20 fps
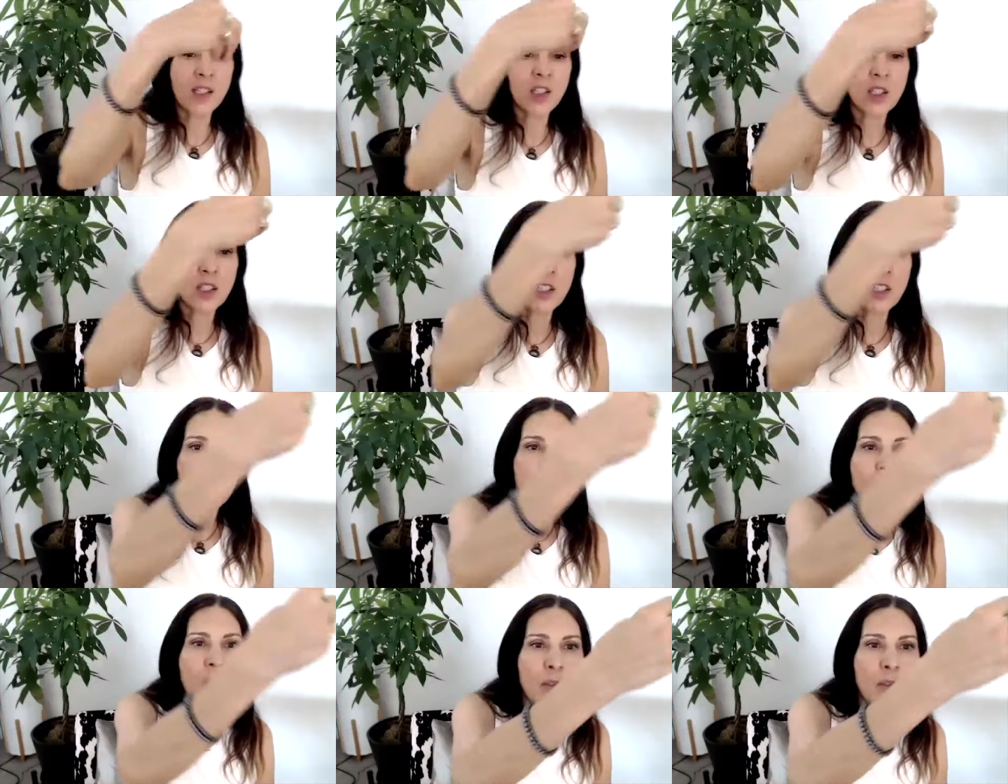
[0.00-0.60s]

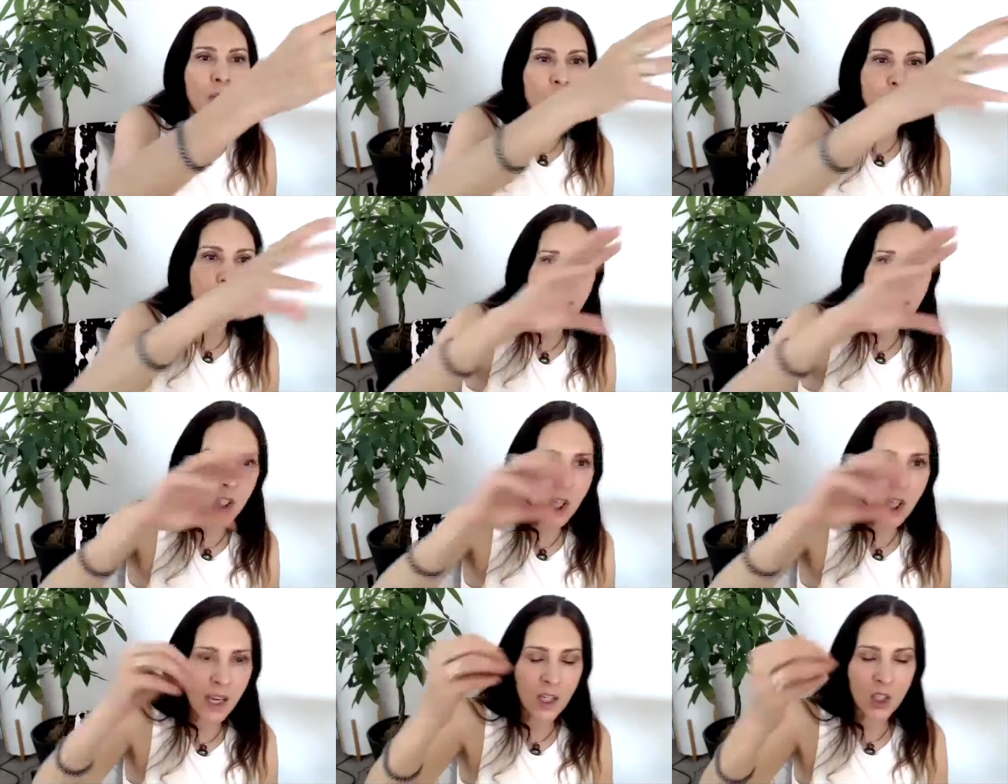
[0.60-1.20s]
start the
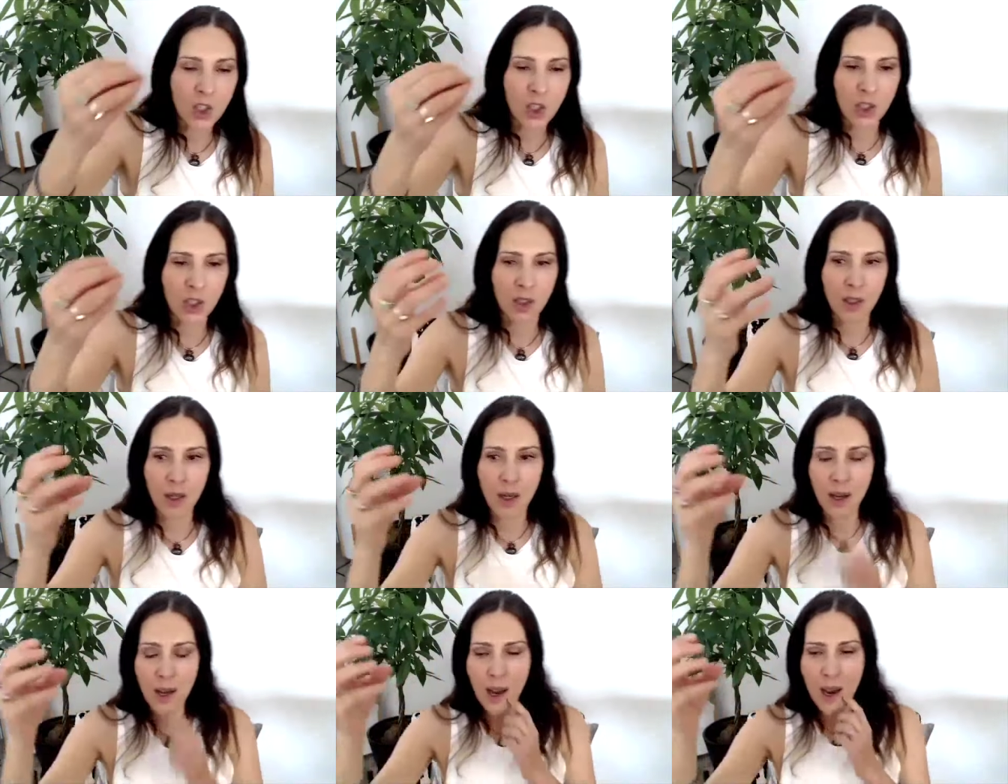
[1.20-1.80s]

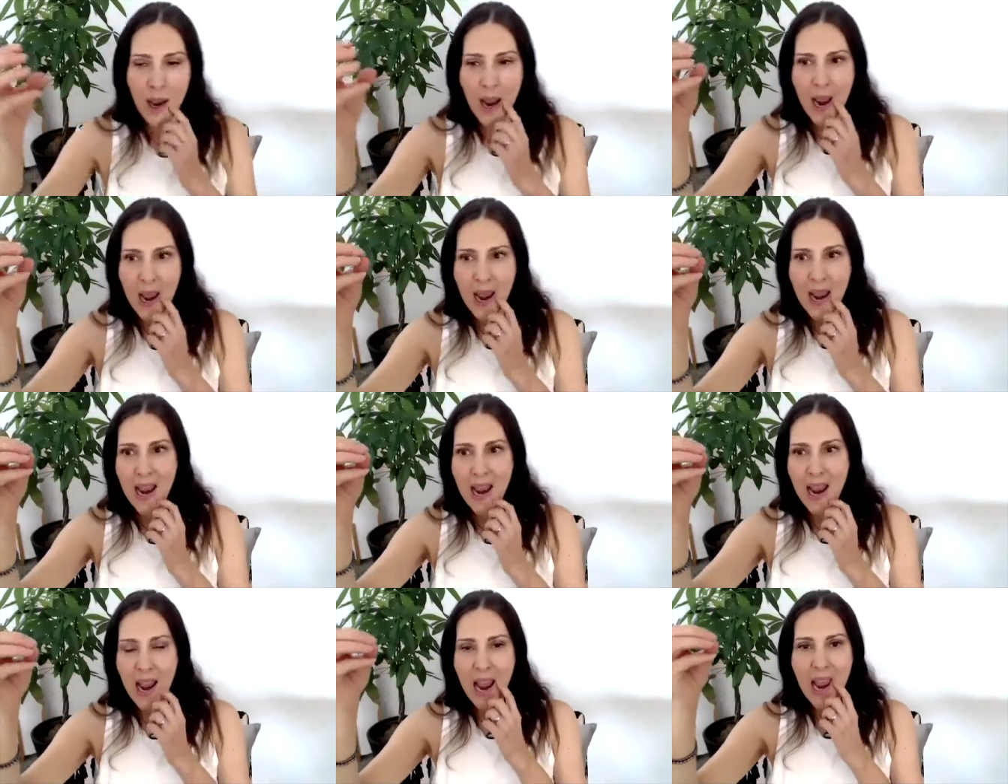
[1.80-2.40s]
rejection.
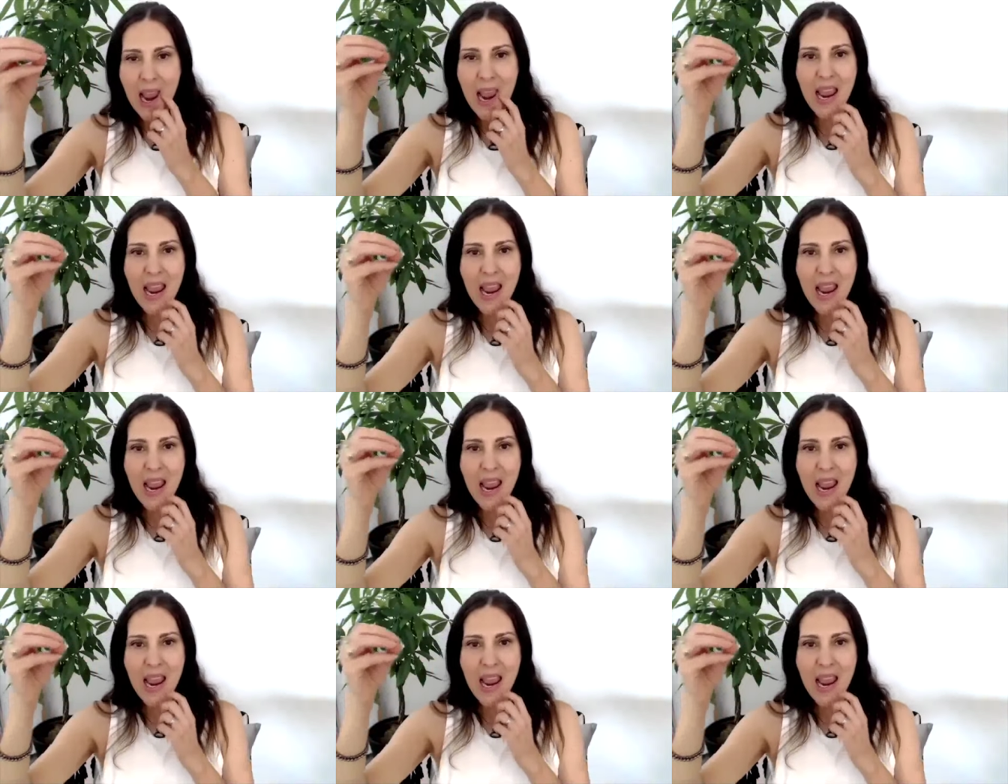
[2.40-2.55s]
Yeah?